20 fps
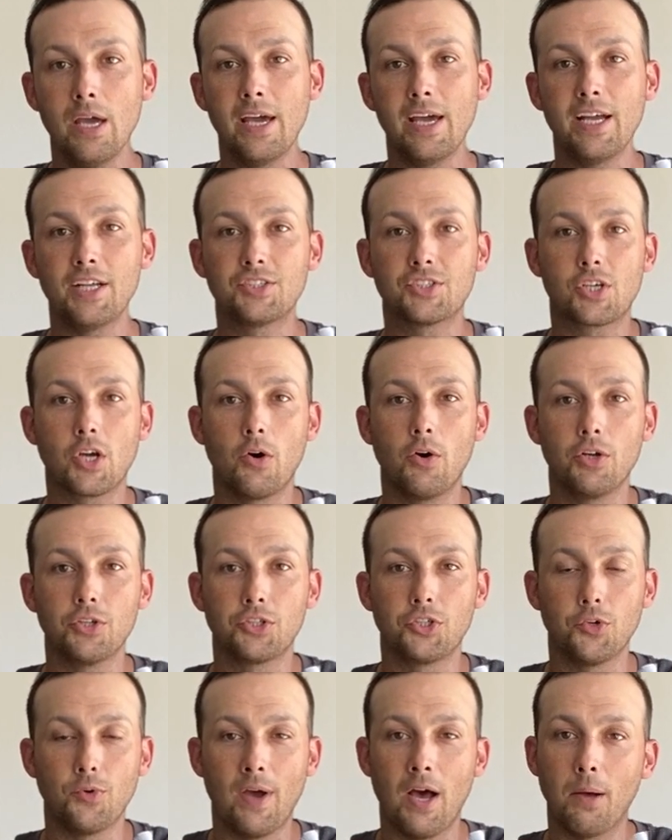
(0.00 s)
It's going
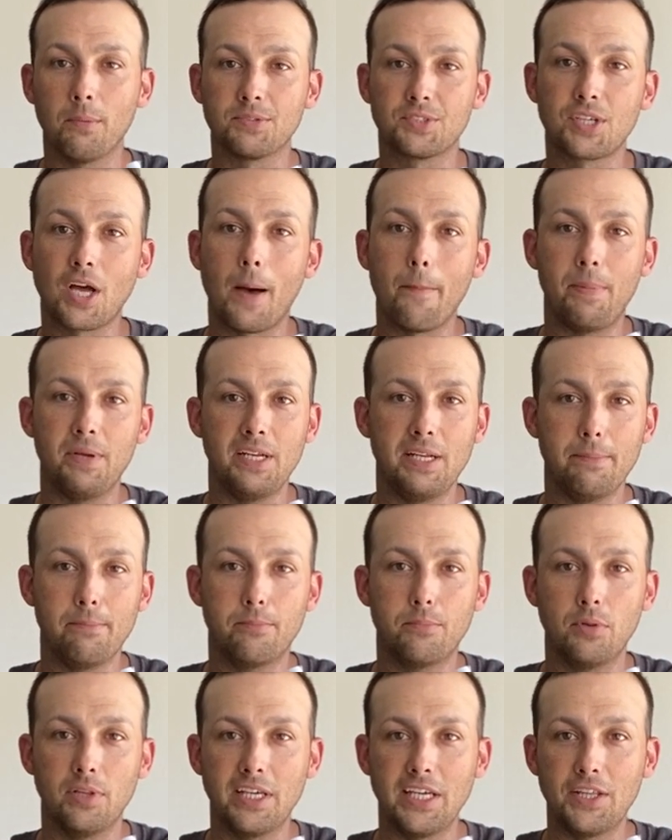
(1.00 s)
to help stop any
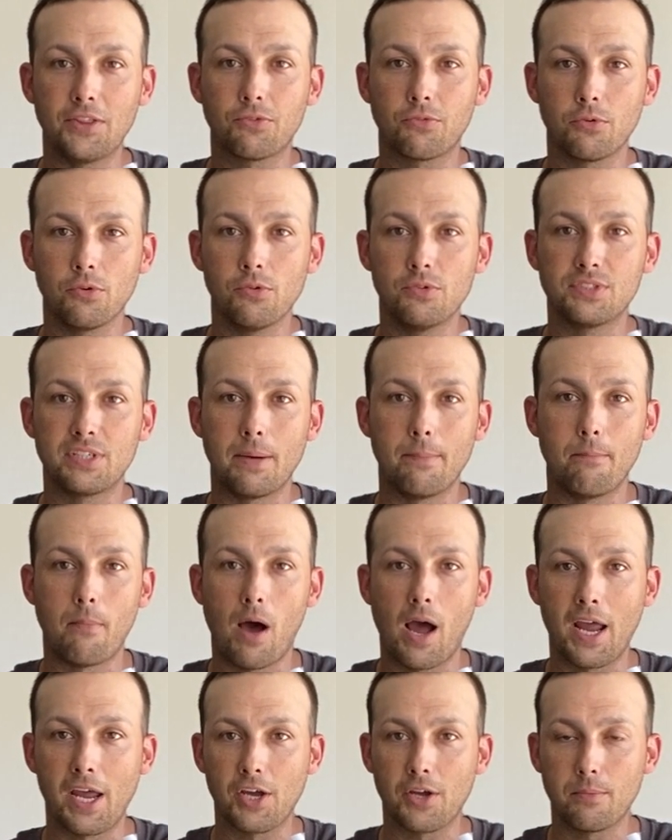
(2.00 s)
bleed throughs that
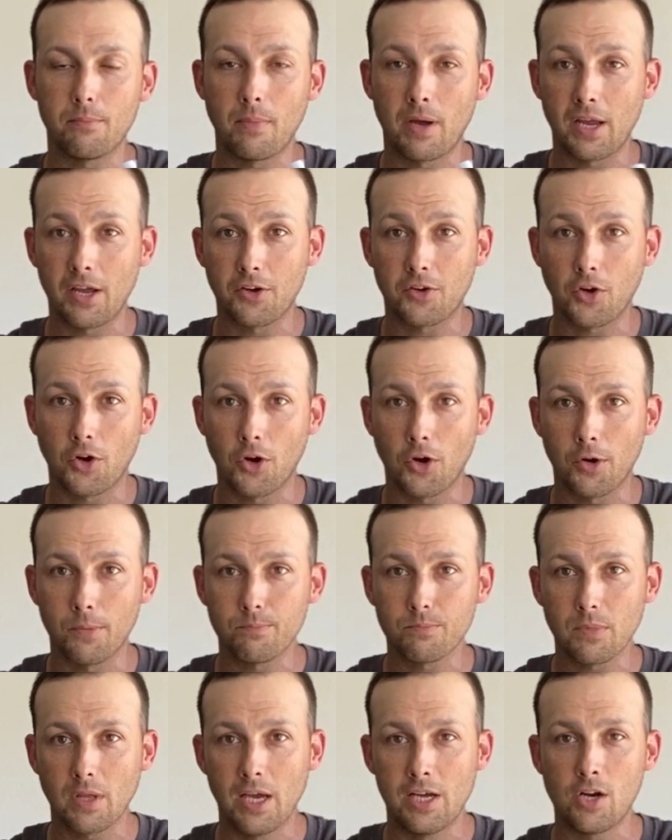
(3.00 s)
might
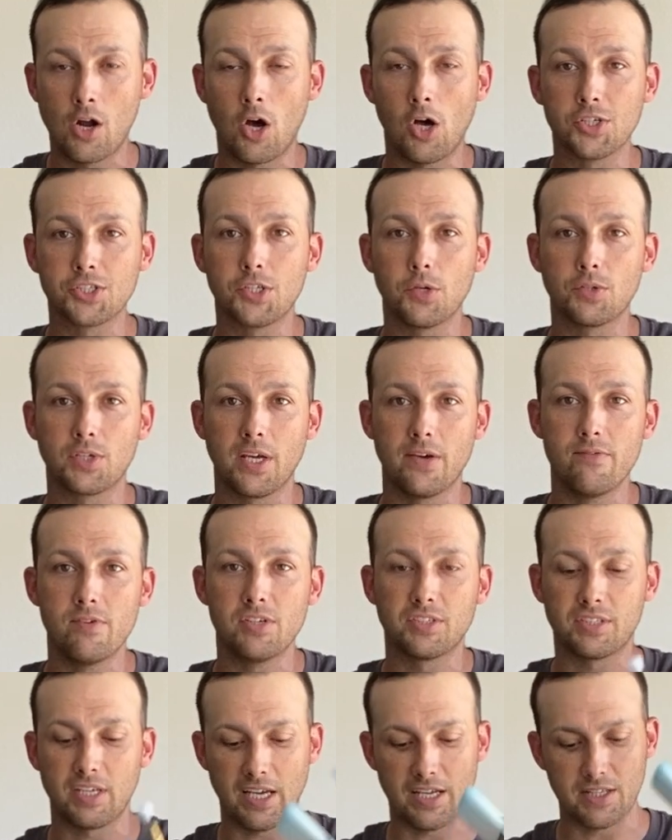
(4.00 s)
occur, and also give
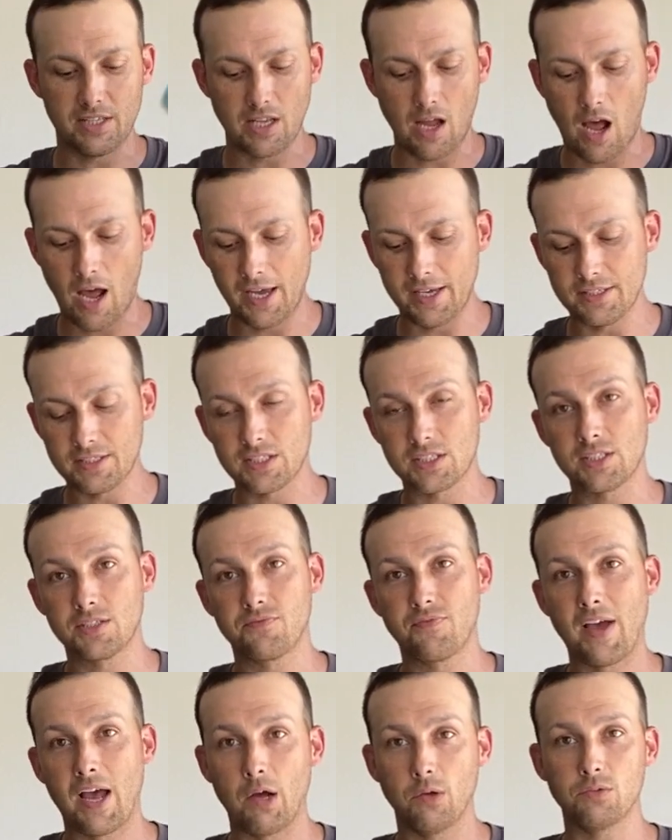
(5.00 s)
us a
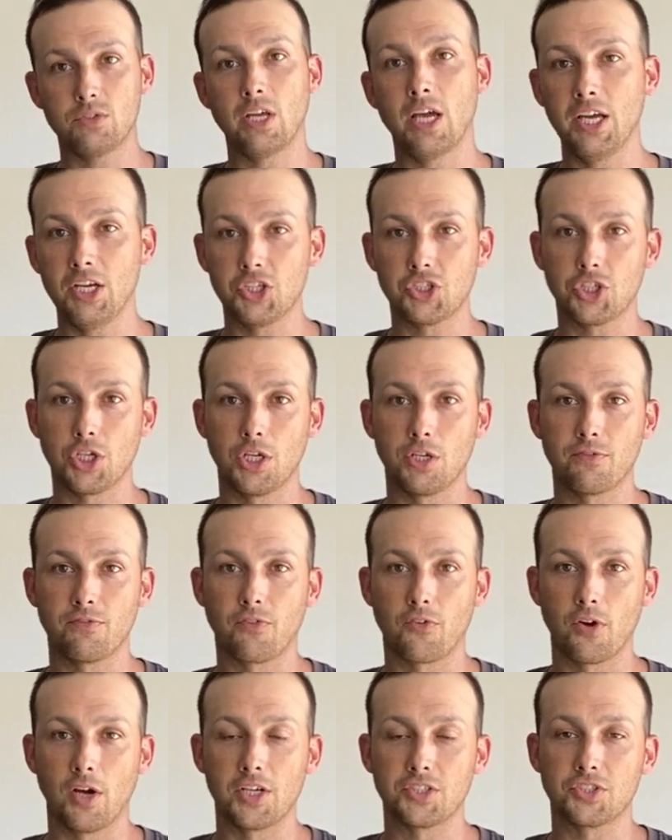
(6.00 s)
nice foundation
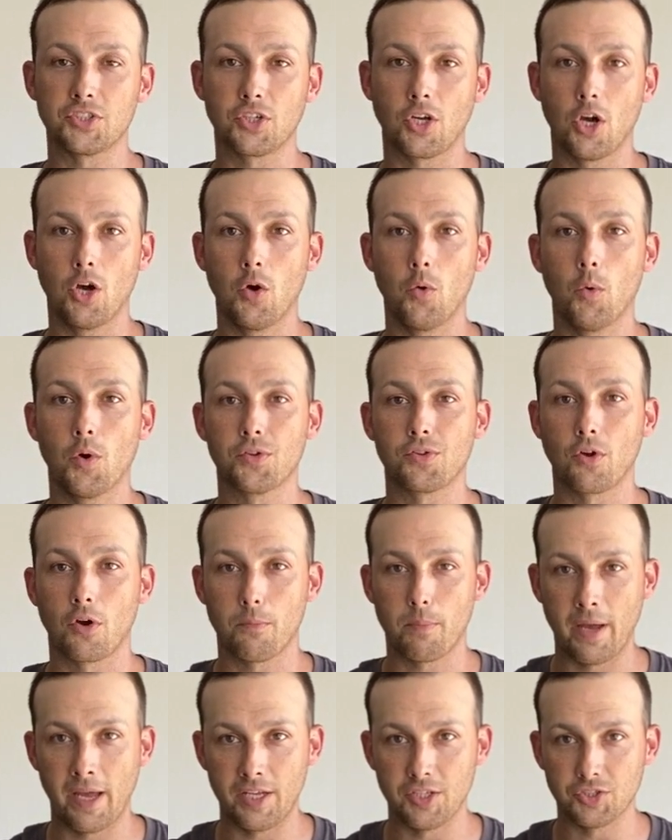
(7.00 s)
for us to go with
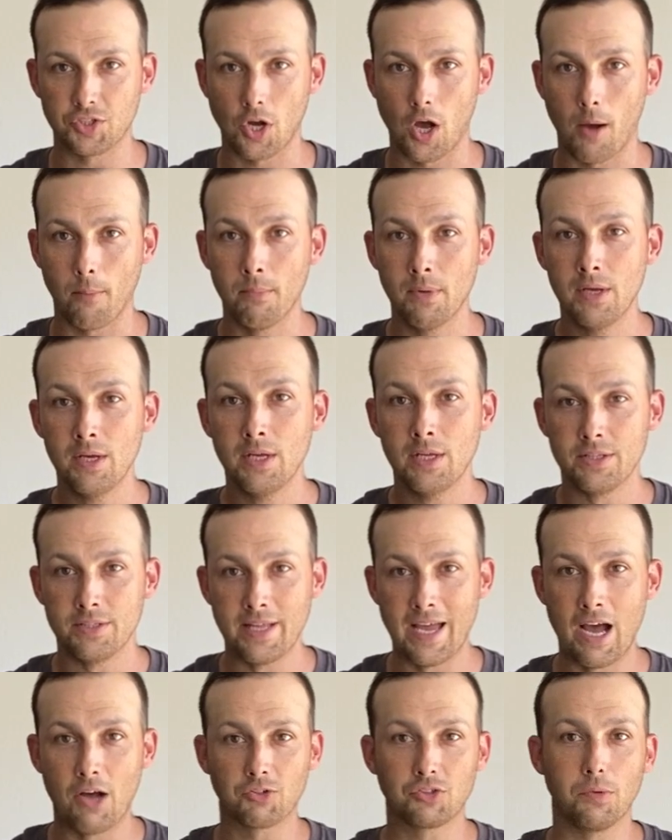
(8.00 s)
our paint job.
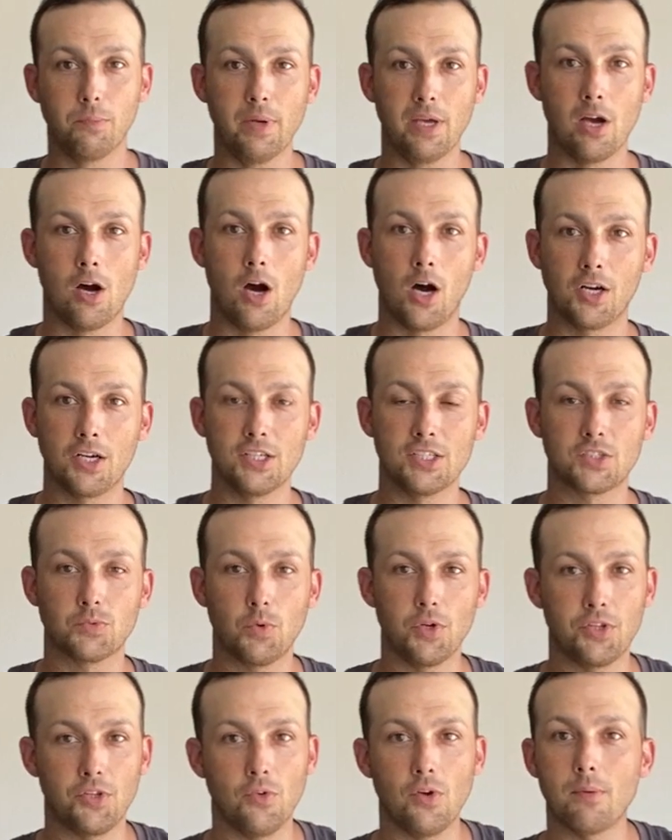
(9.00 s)
Now, to be honest
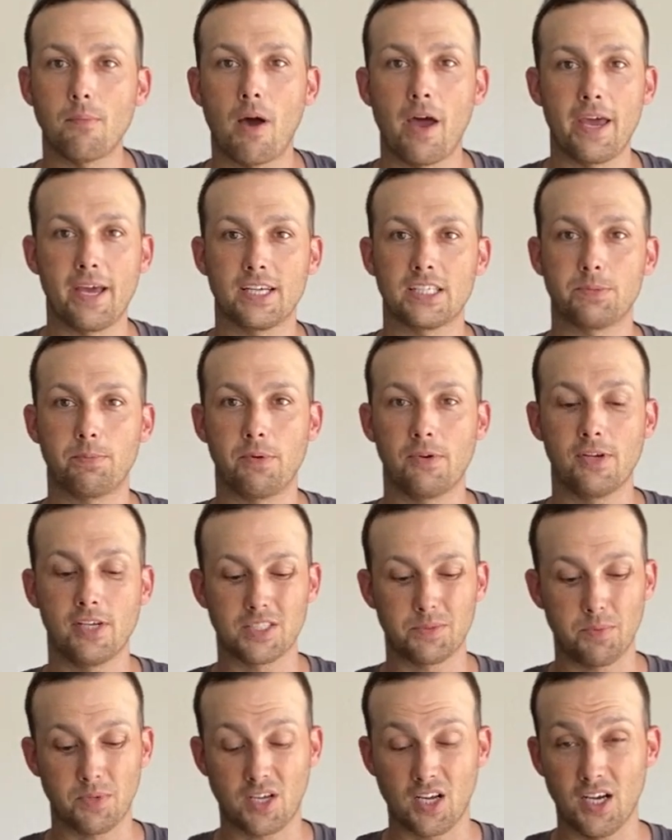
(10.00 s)
with you, in my
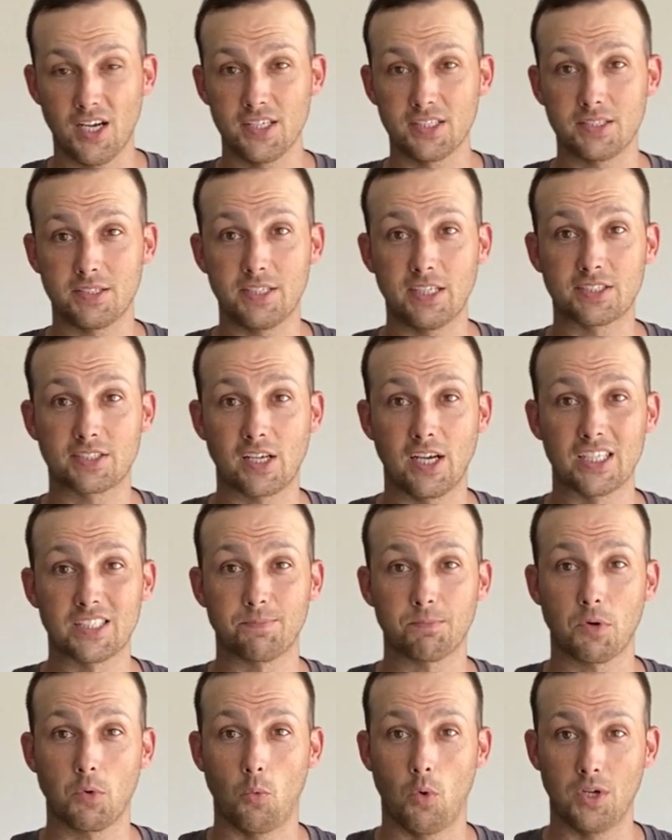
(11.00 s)
experience, because this
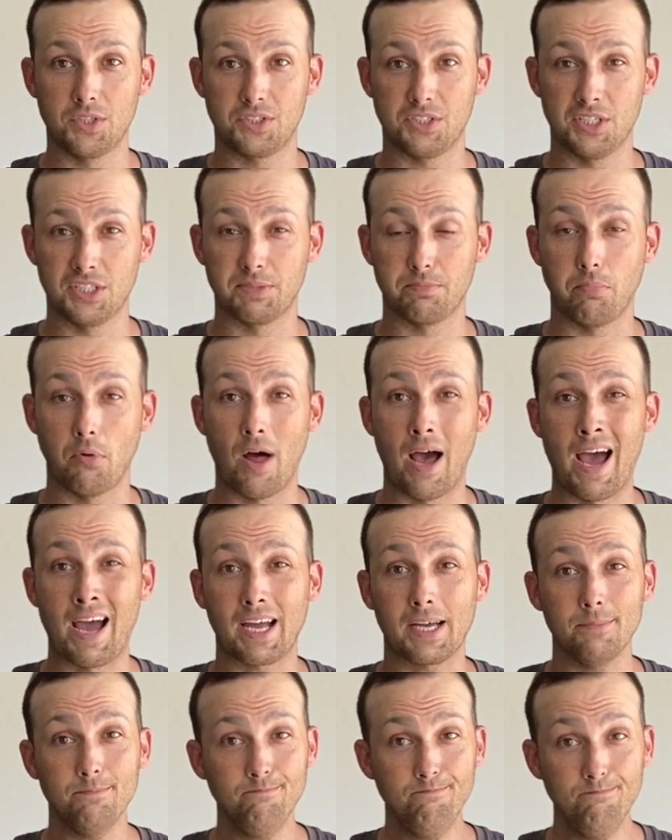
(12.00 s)
customer wants this black,